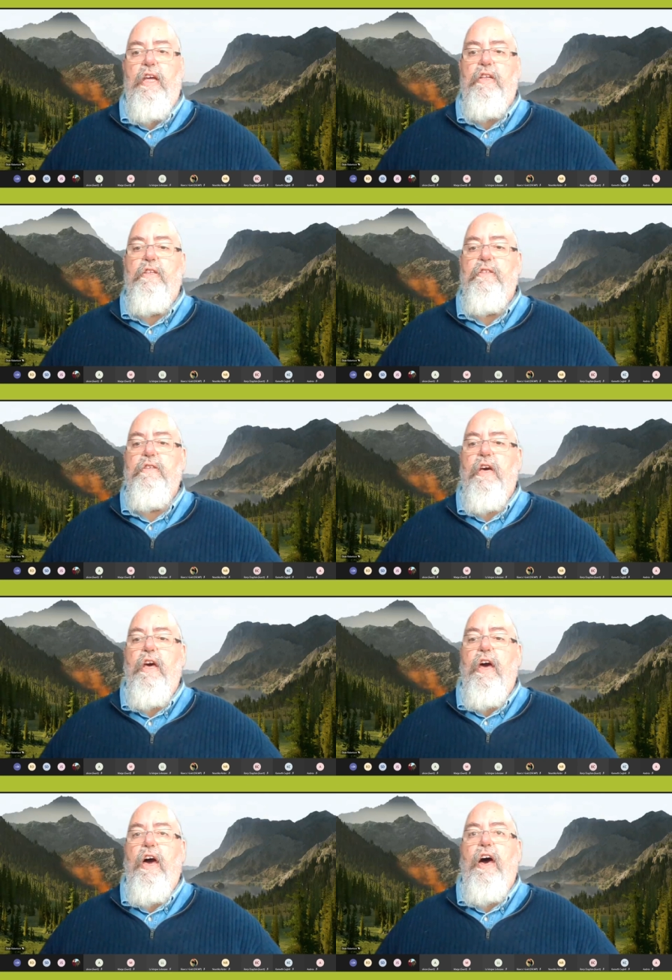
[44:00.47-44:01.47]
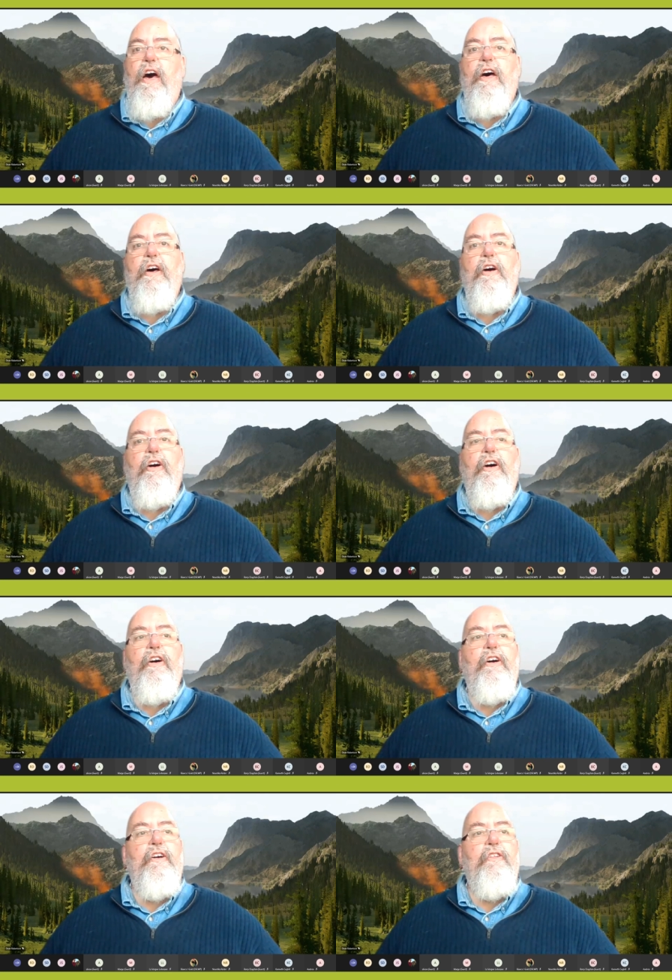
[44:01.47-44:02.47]
And uh,
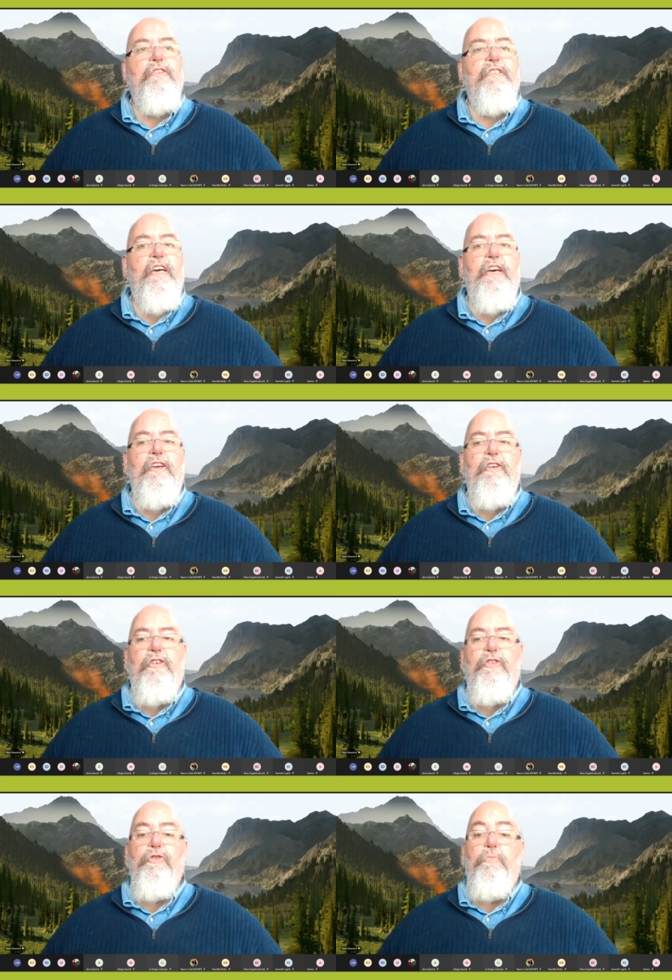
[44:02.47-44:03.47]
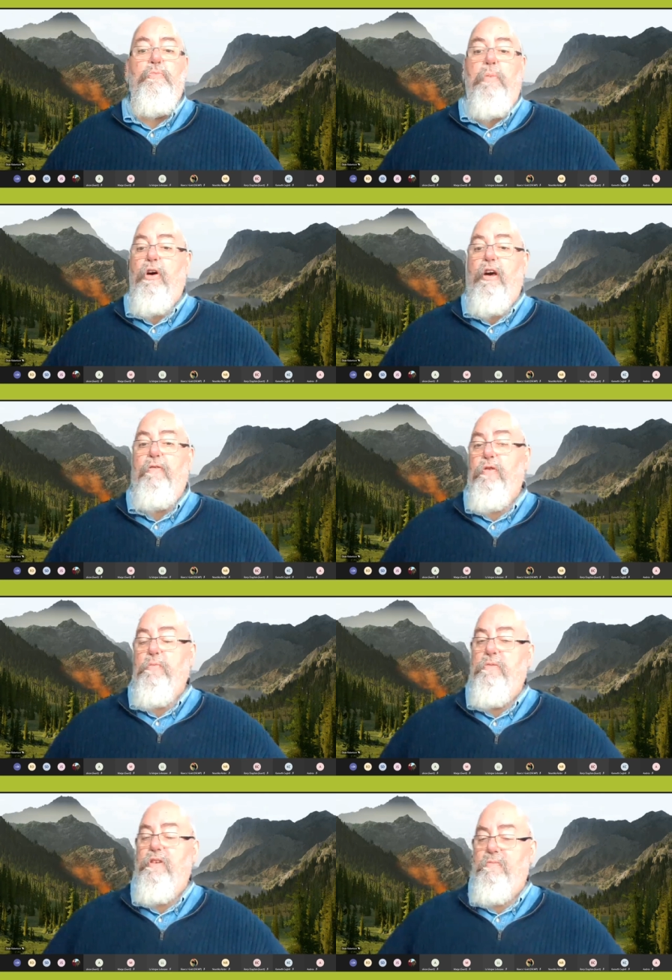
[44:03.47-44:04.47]
I'll say goodbye
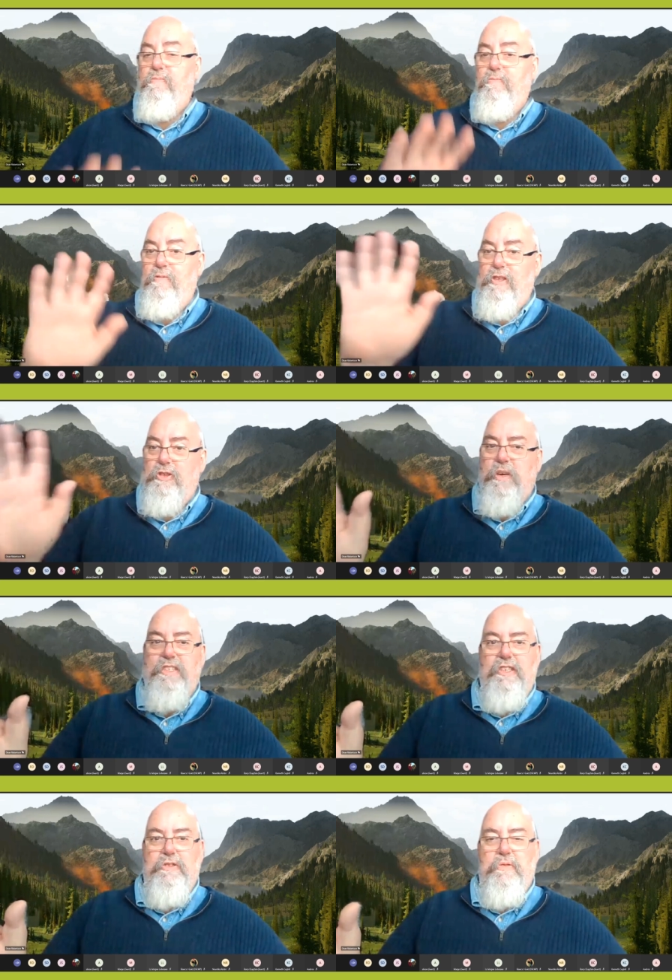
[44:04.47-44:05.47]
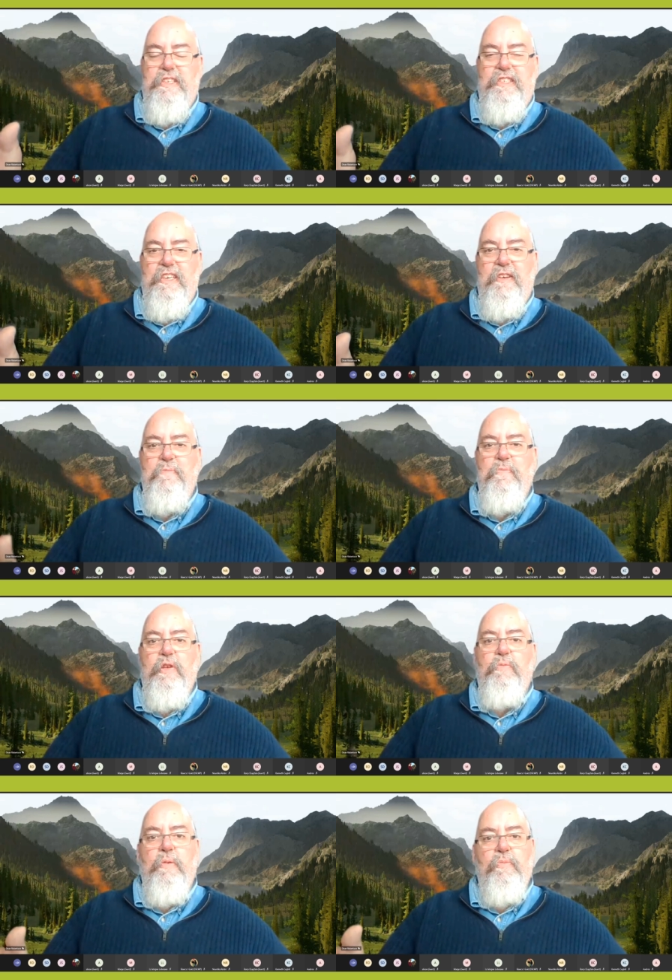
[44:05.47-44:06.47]
from the, the 2020
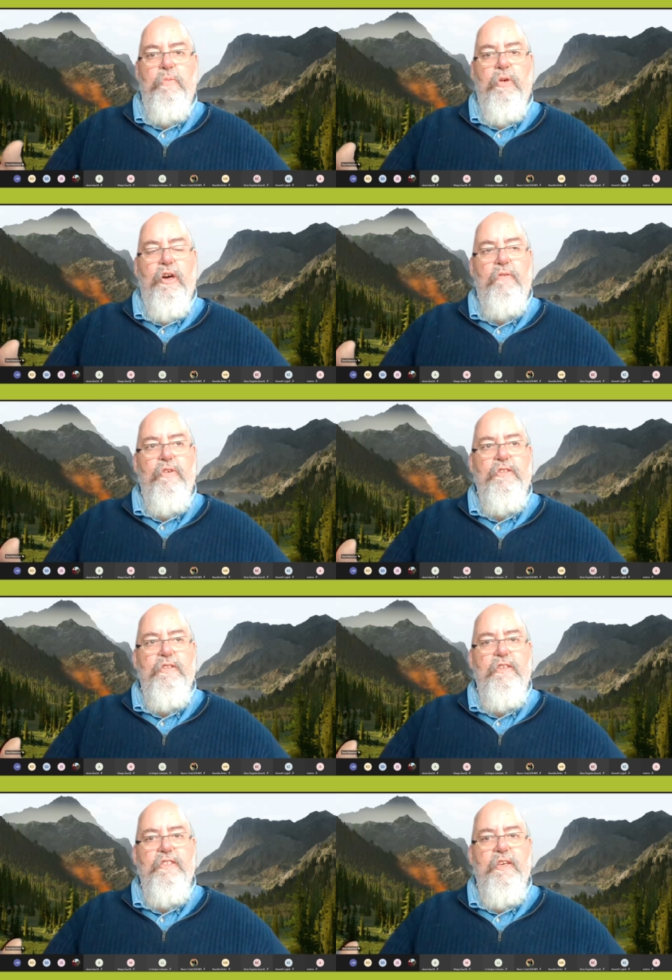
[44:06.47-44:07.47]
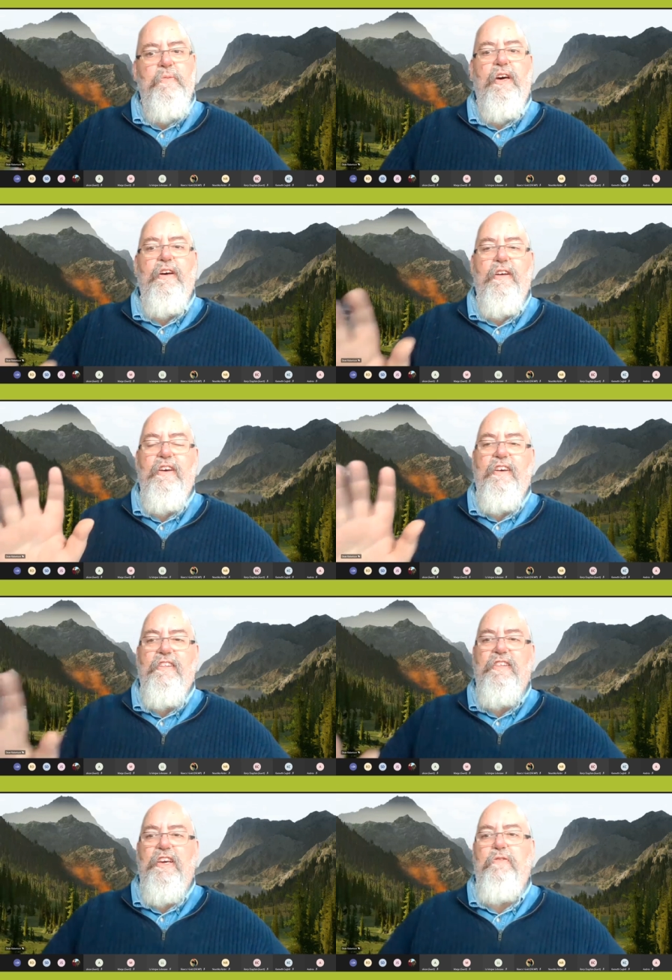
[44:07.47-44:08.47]
Wimmera Biodiversity Seminar.
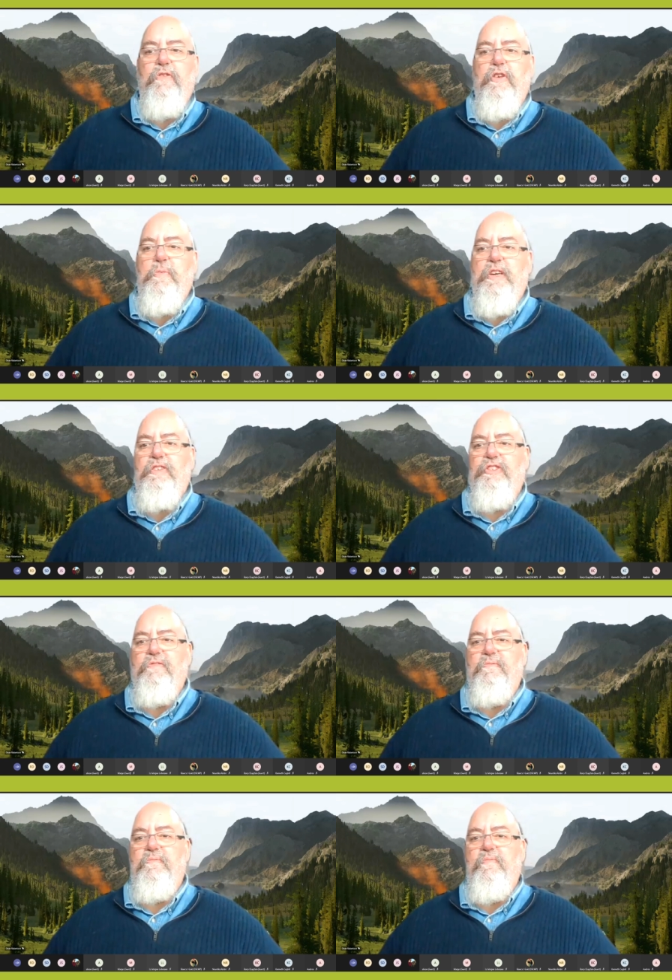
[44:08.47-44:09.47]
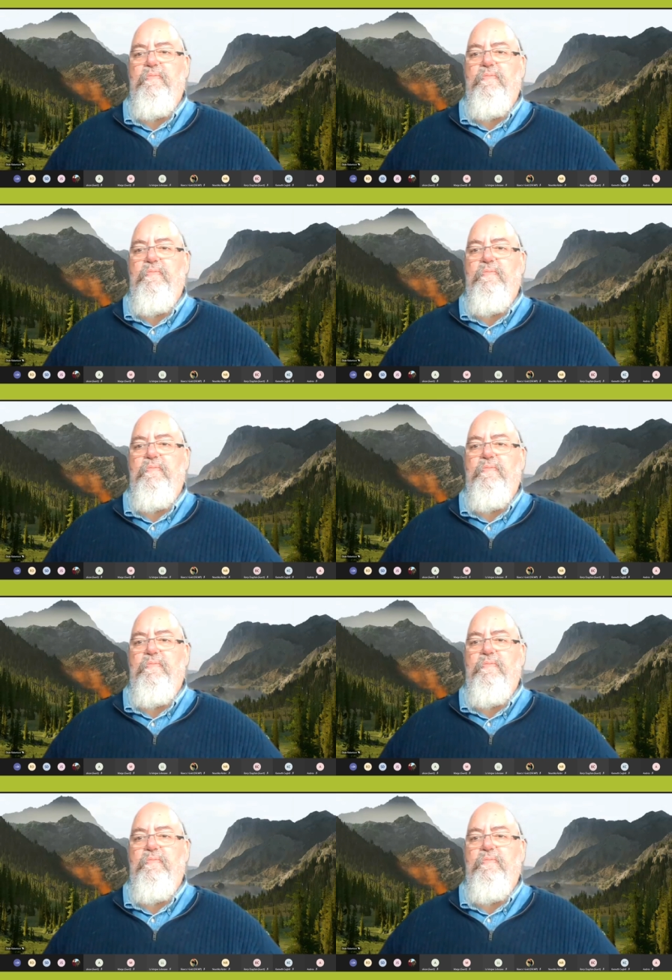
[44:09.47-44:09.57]
Thank you very much.